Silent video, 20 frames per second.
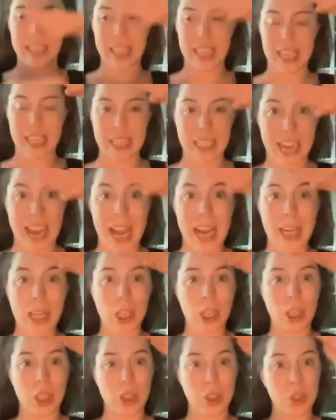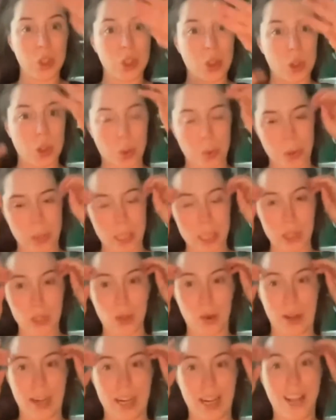the entire story. So
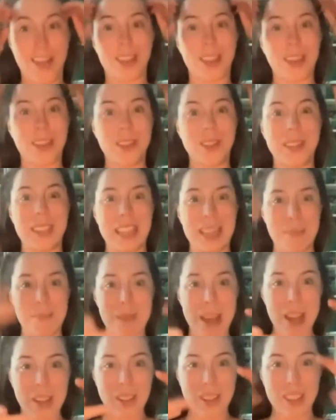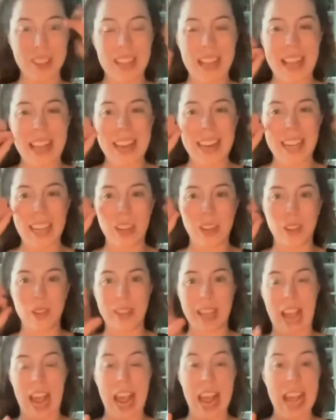I got through the middle and I got through
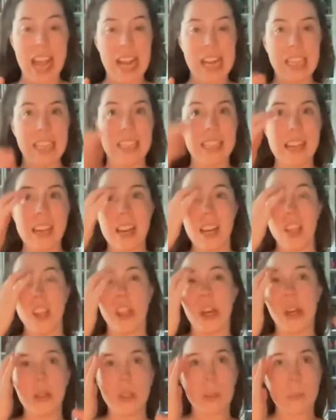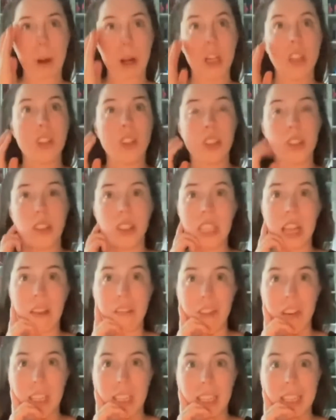the end. Those parts are
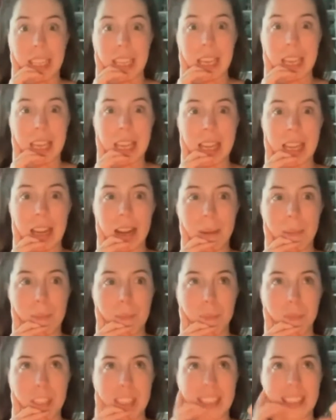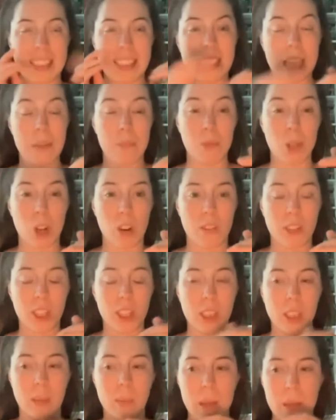definitely skipped over a
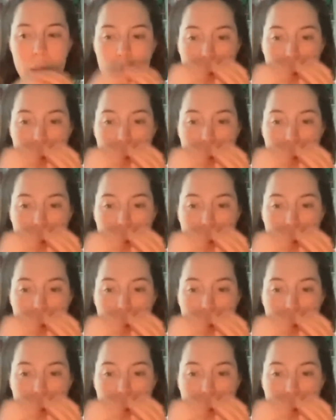little bit